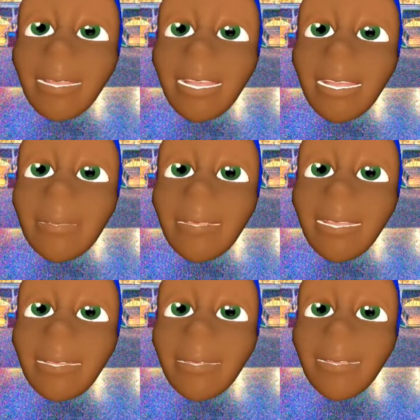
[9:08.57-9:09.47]
of
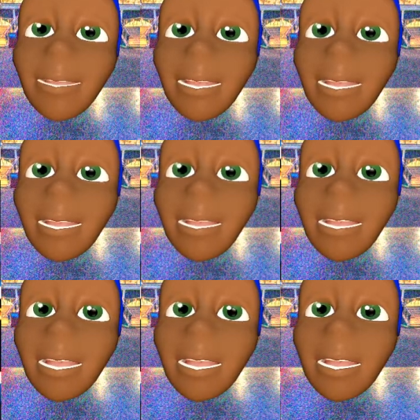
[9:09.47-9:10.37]
those.
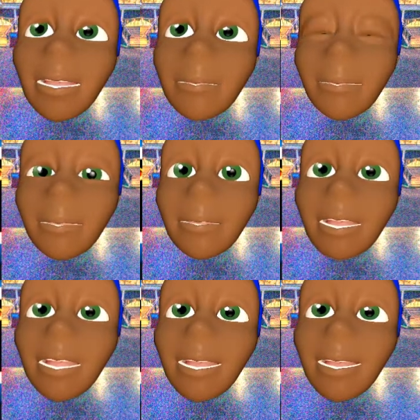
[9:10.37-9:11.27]

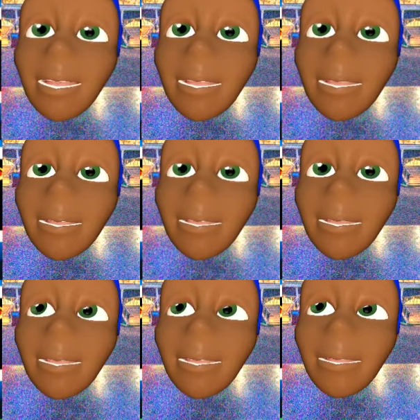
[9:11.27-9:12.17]
1,
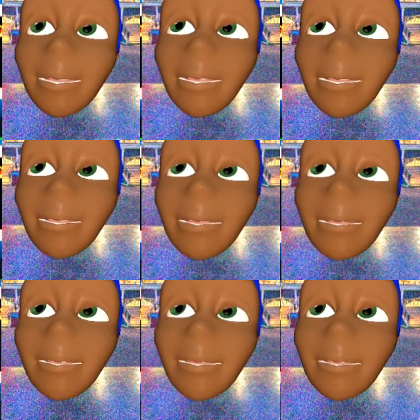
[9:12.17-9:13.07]

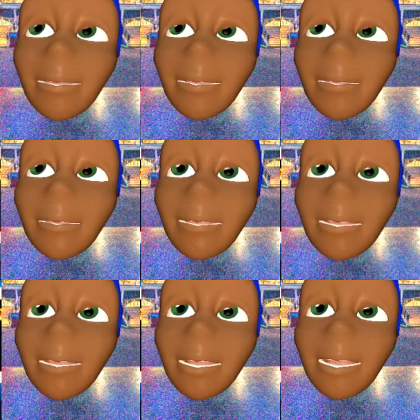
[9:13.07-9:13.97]
2,
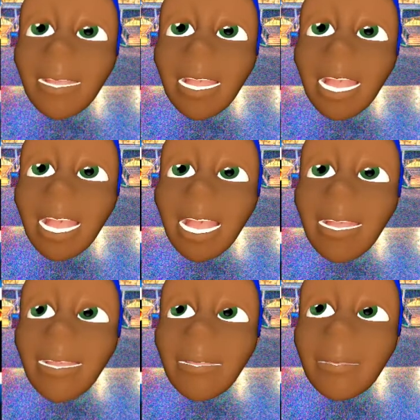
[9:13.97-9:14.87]

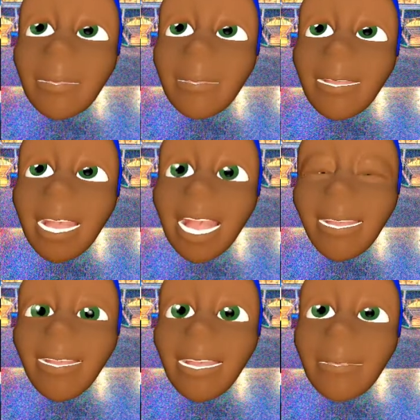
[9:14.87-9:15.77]
and 3. Actually,
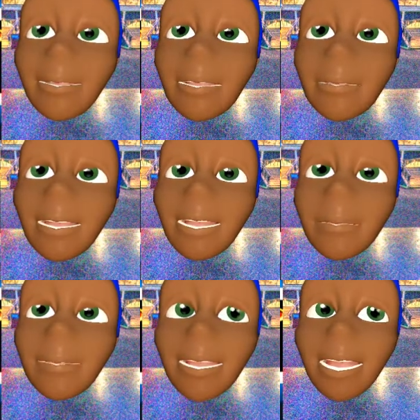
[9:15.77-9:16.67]
that's perfectly
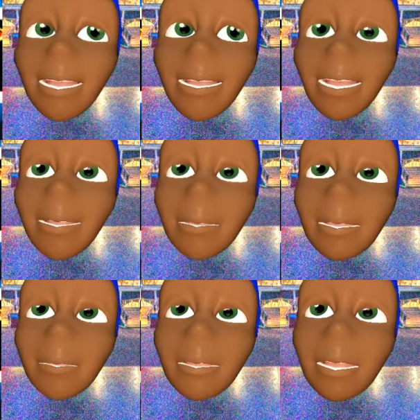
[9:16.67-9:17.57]
placed. That's what we
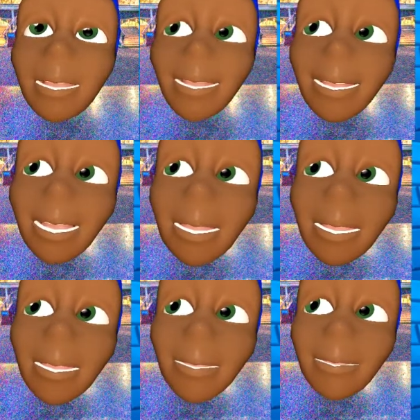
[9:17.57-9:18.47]
want.
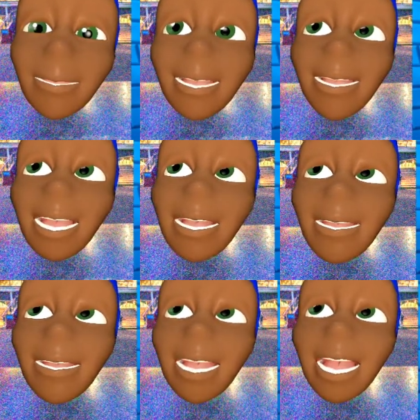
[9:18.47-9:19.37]
3 side to
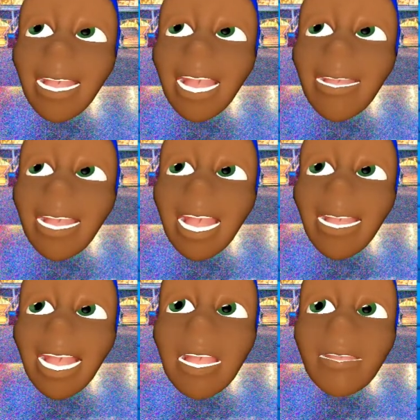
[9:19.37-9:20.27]
side like that.
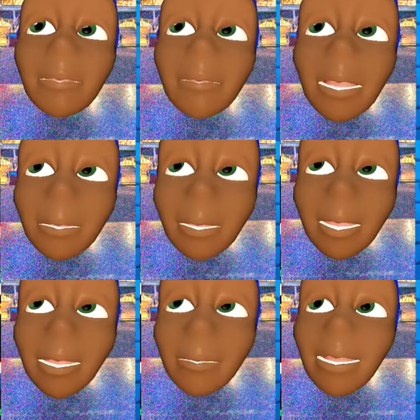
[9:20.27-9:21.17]
Now remember,
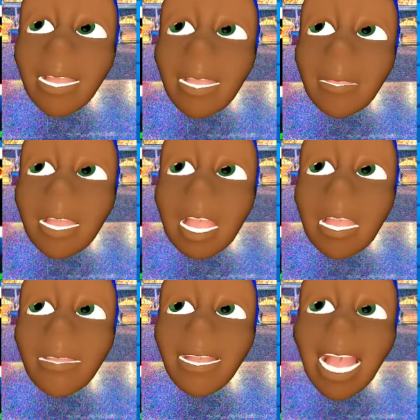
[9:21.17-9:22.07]
where all of
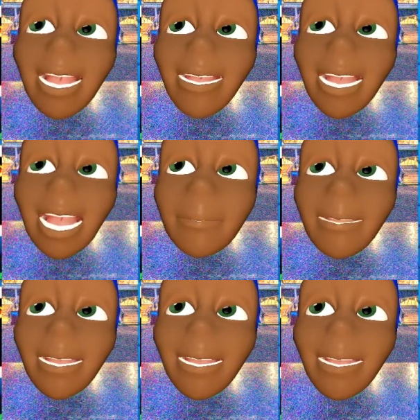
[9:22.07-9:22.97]
the action happens
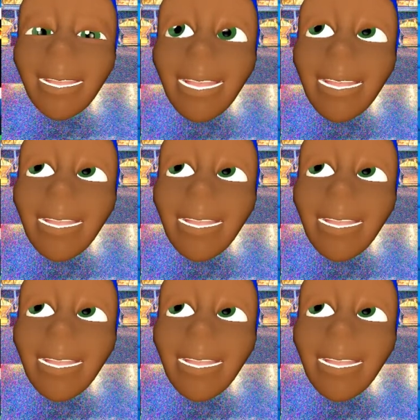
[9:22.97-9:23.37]
is